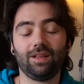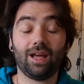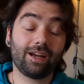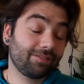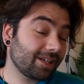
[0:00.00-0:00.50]

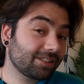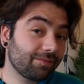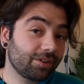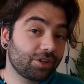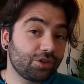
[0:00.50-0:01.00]
And if that's
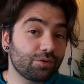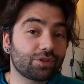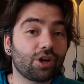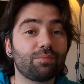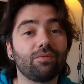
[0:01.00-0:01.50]
something that you was
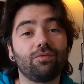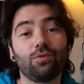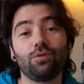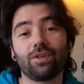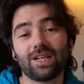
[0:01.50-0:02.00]
hoping
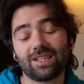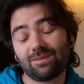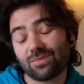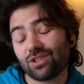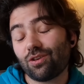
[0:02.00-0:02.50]
for, then
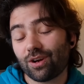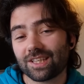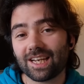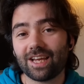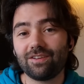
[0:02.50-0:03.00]
I'm sorry
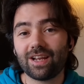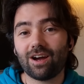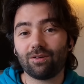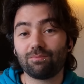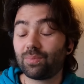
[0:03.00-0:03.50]
to let you
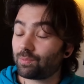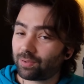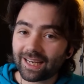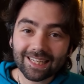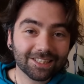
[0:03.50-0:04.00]
down. But
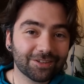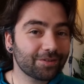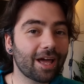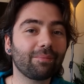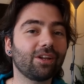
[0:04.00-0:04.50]
please do
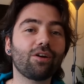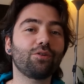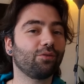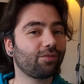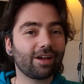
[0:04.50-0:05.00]
let me know
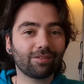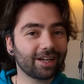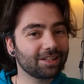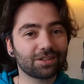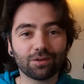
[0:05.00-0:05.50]
your favourite
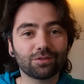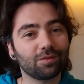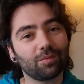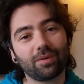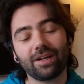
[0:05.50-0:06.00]
insults
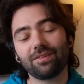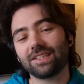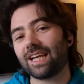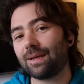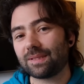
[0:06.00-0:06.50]
from the previous
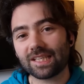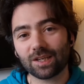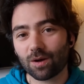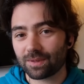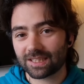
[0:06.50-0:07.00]
games in the
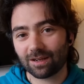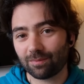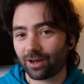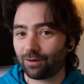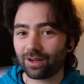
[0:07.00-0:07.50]
comments down
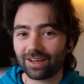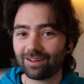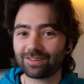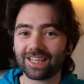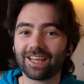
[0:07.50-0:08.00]
below. I'd
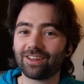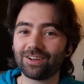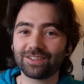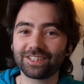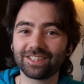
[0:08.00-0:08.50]
love to hear
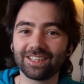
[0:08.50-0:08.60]
those.